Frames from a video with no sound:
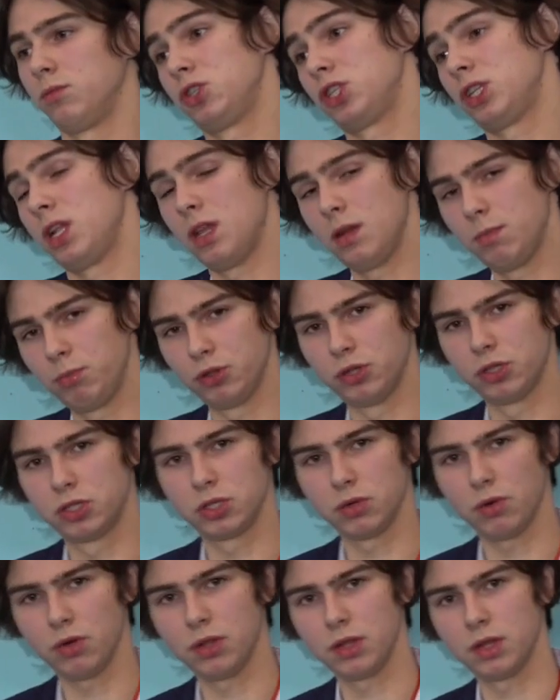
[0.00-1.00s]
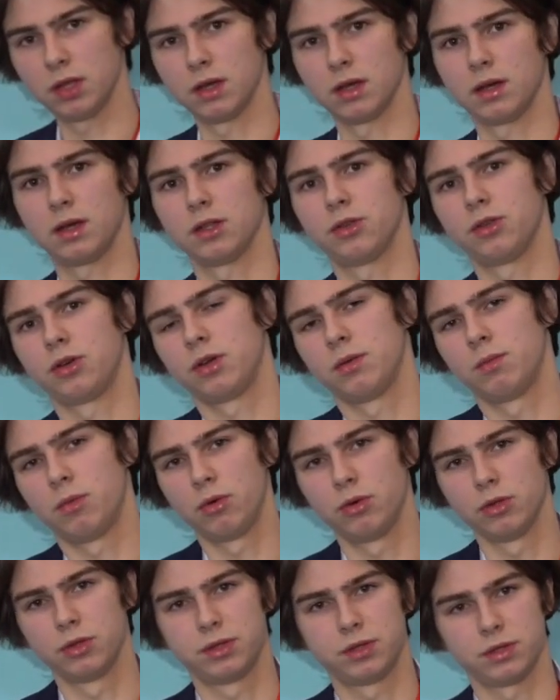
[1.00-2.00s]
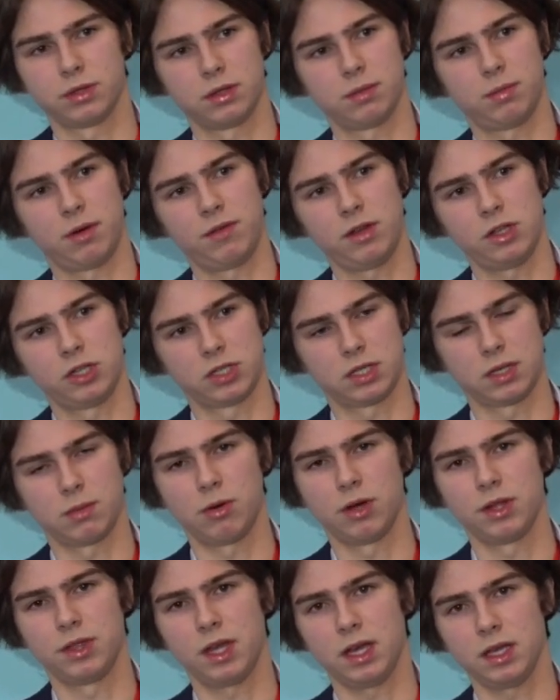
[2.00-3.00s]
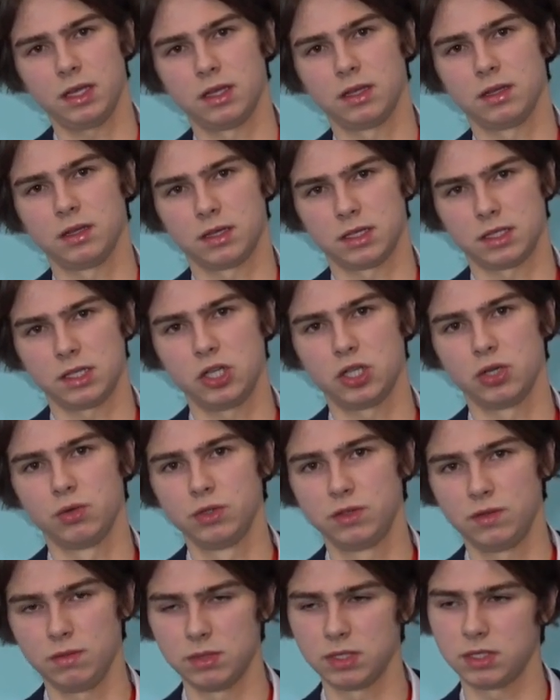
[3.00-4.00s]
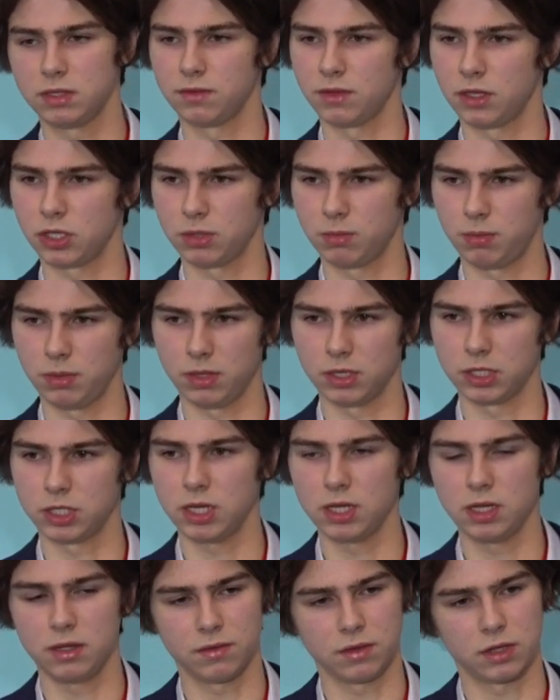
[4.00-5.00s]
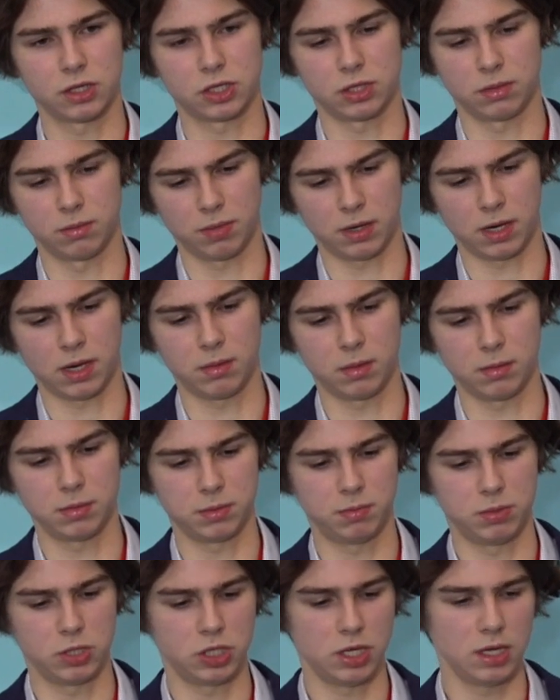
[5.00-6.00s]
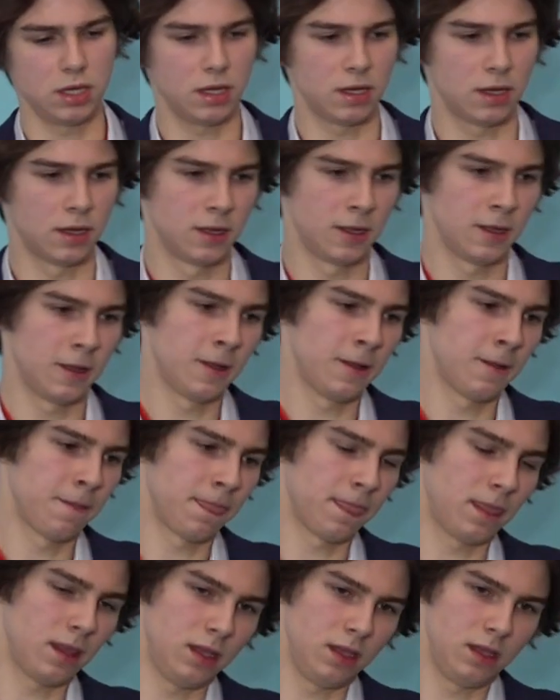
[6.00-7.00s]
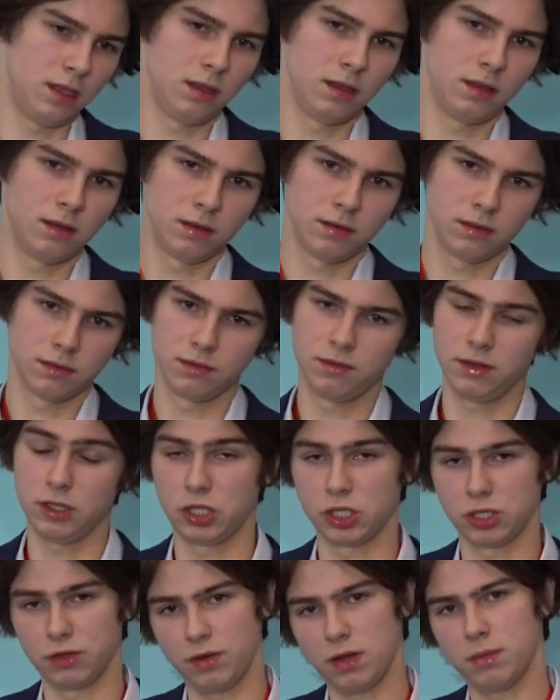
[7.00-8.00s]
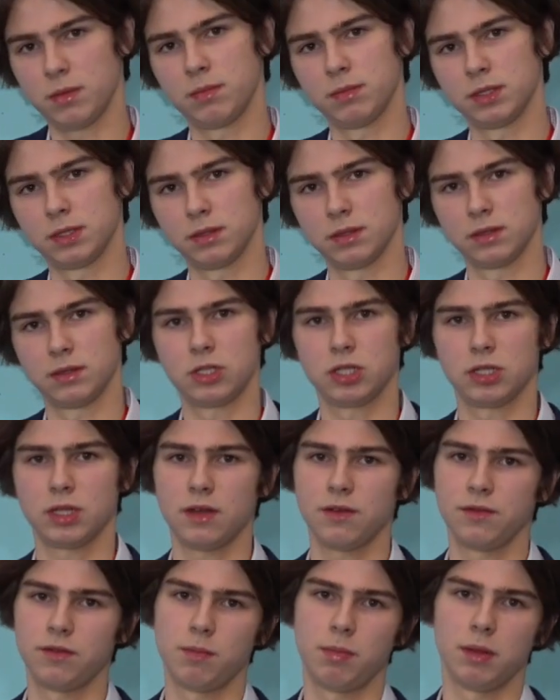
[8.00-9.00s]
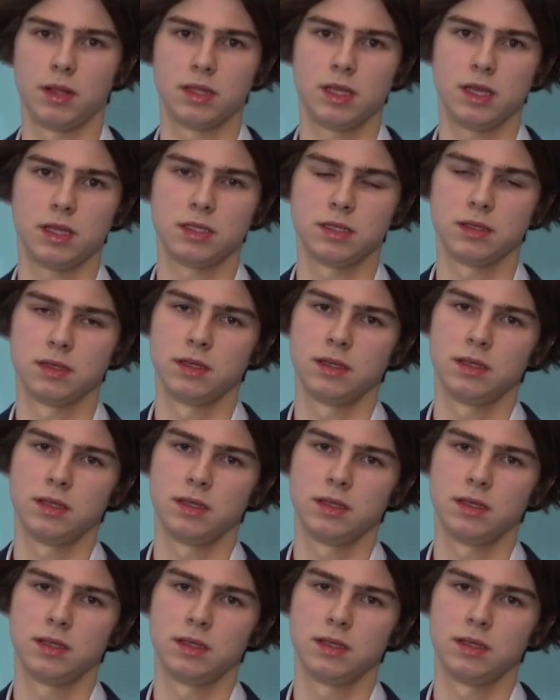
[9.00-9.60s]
threats to our applications. Second is reputation risks that can appear. And at the same time,